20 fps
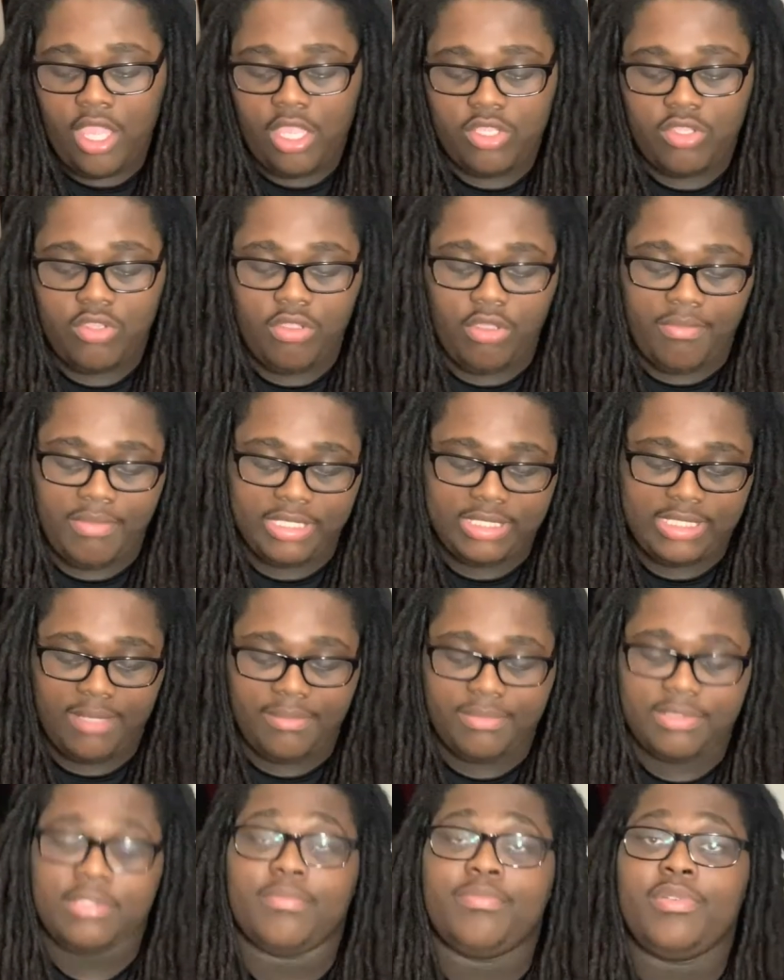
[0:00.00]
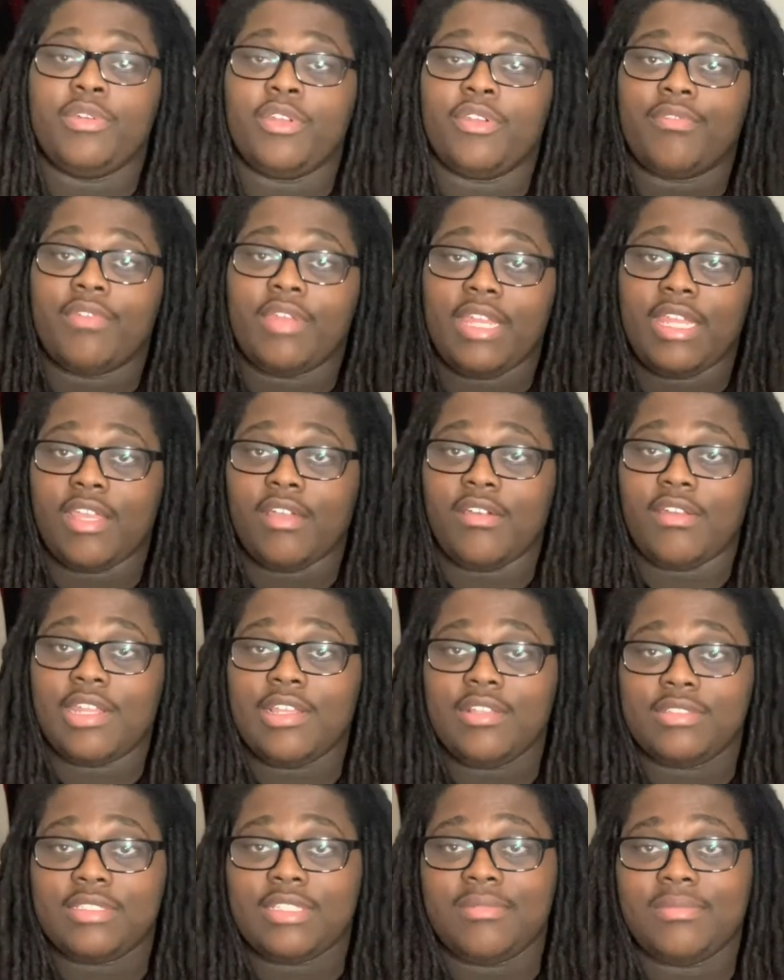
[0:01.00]
you going to be telling me to put a ring on. And
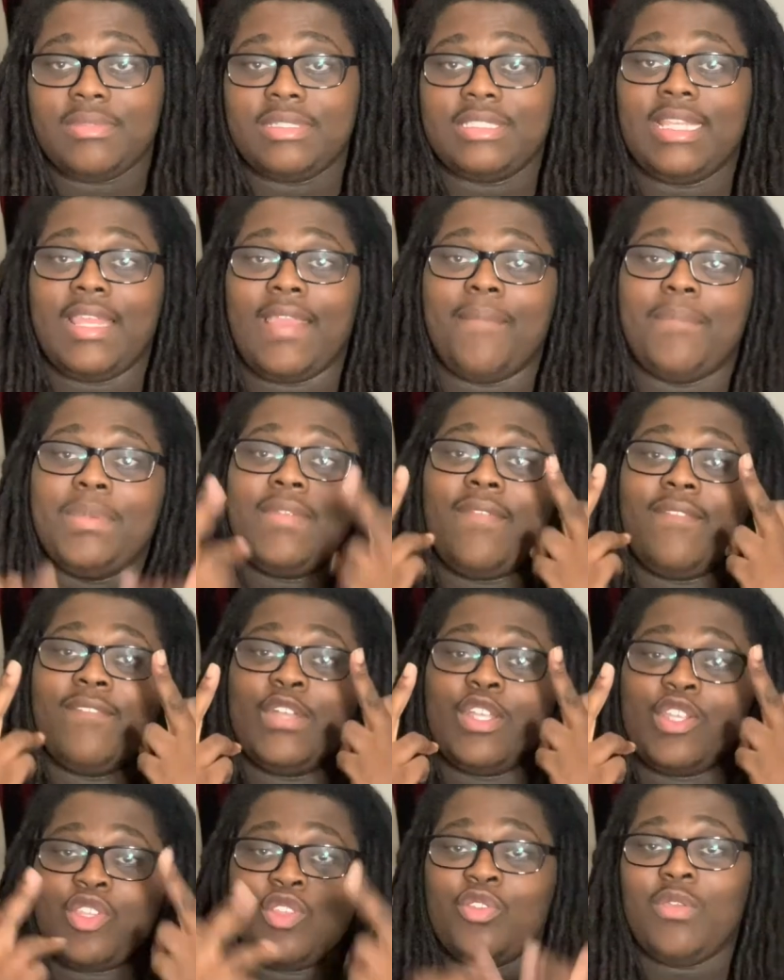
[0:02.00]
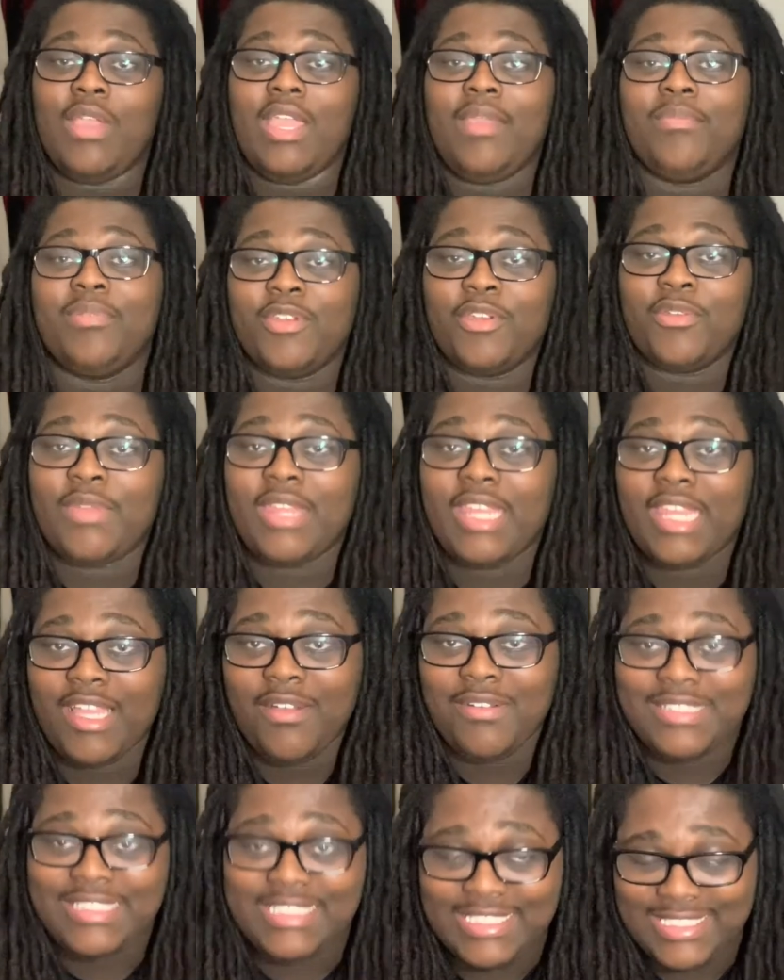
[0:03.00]
guess what I'm going to say? You ain't putting a ring
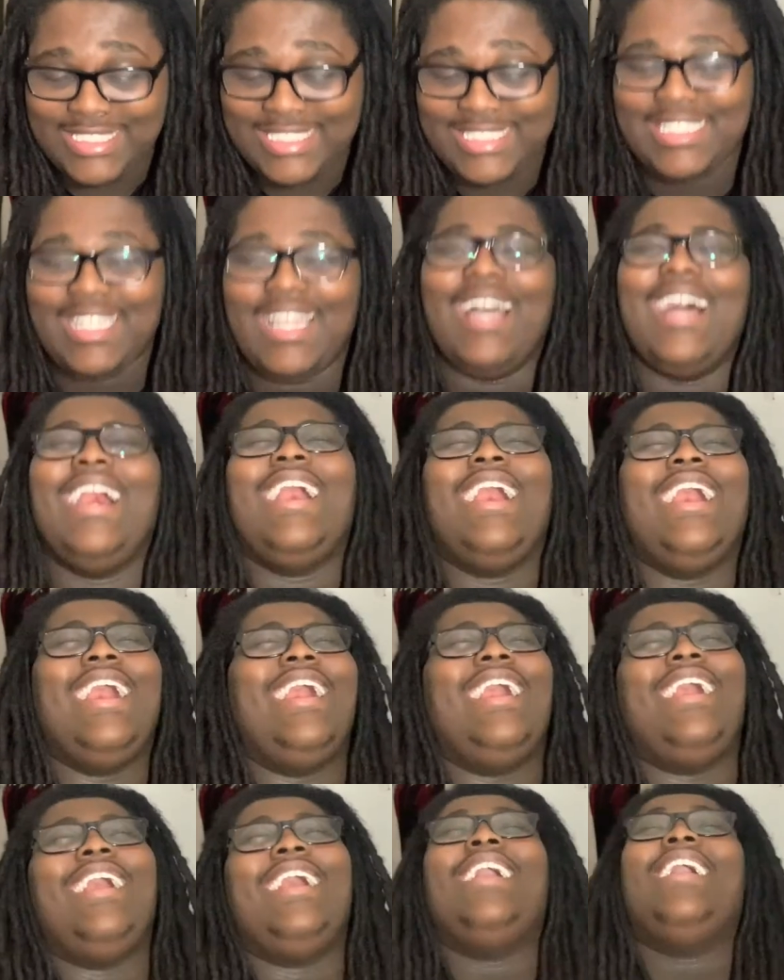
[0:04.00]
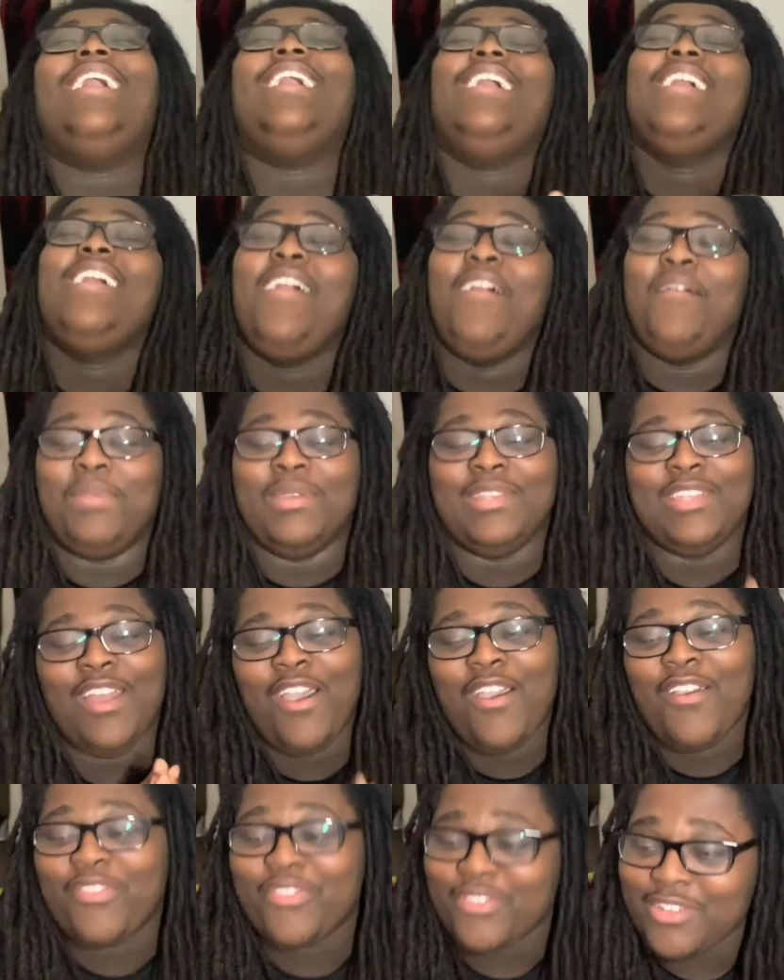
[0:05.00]
on. Ah! But
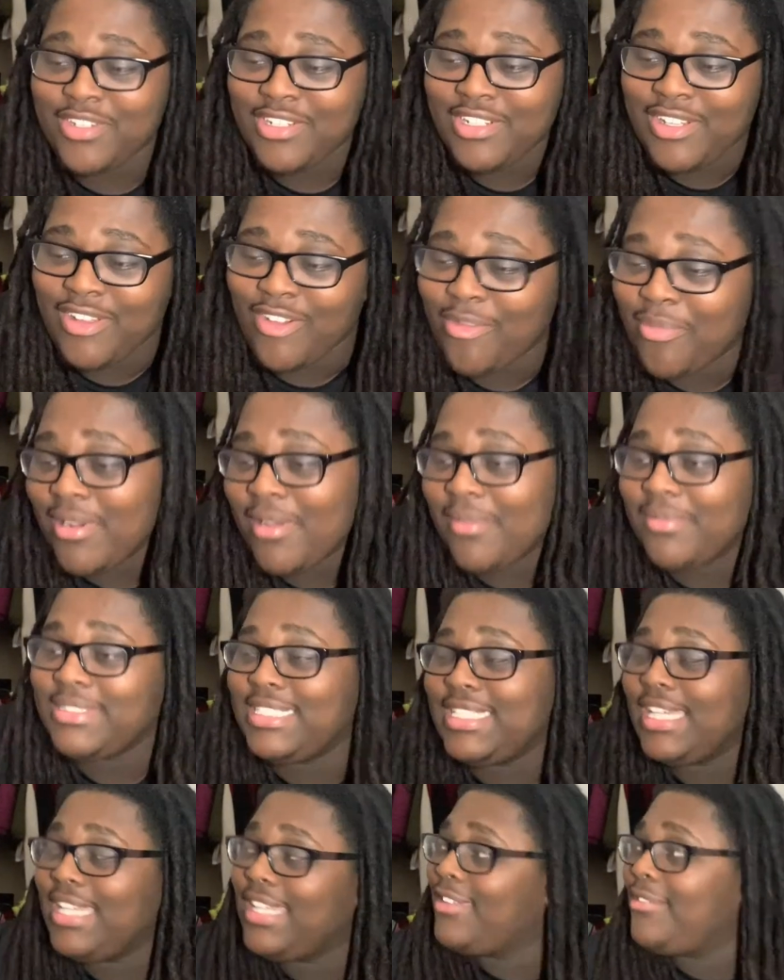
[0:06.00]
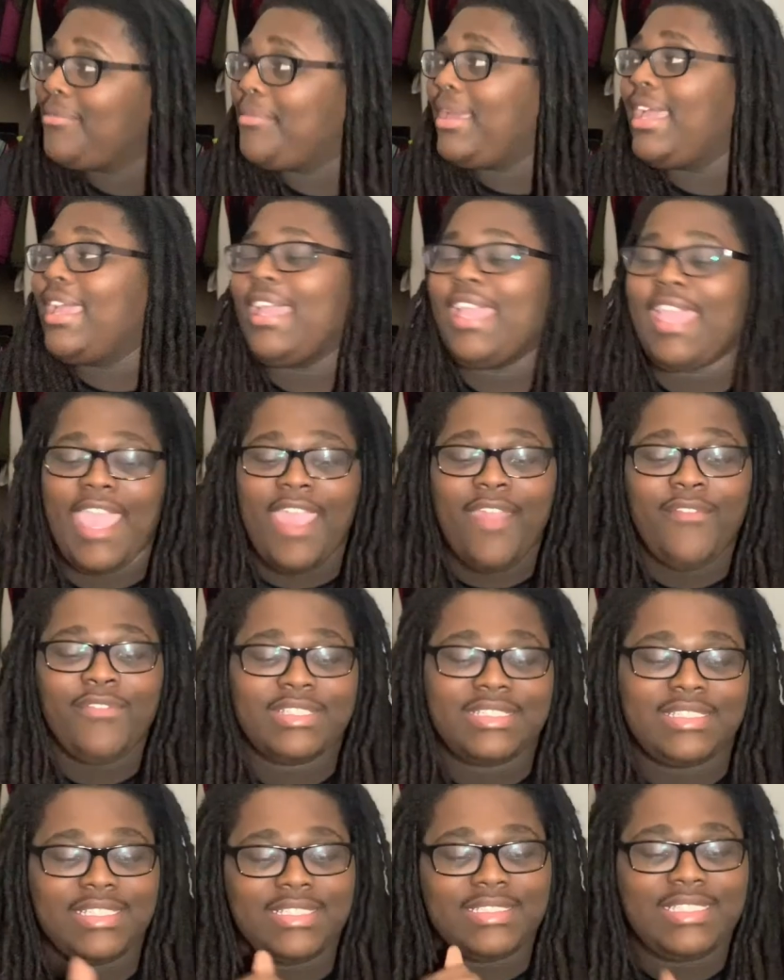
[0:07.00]
nah, for real though, bro, I'm telling you, man, ever
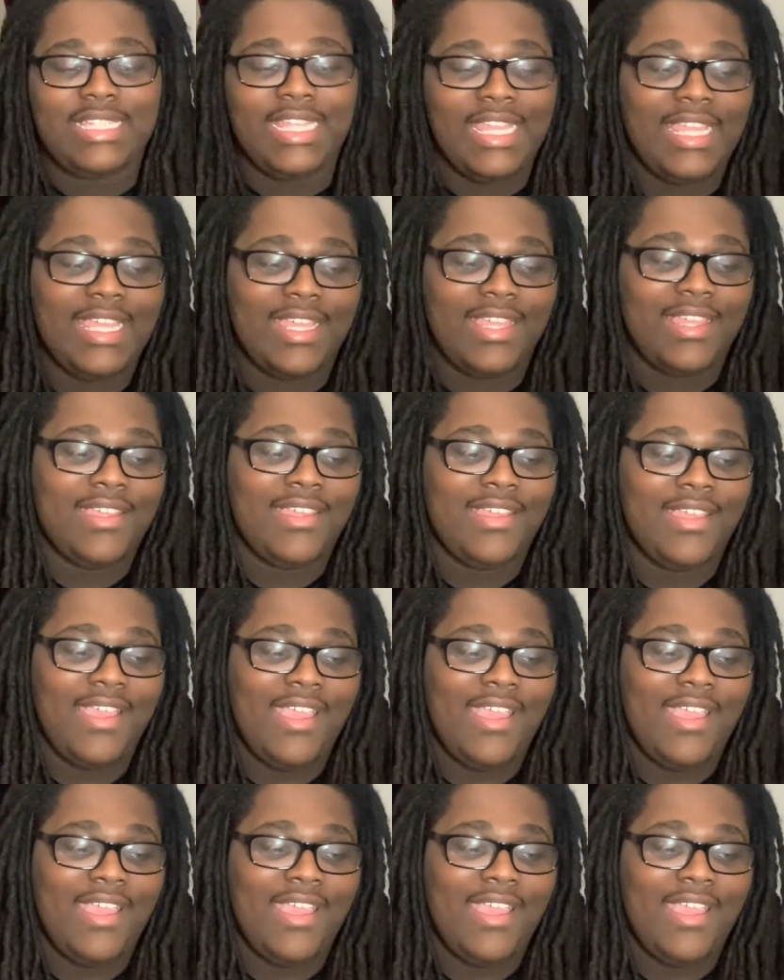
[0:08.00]
since then,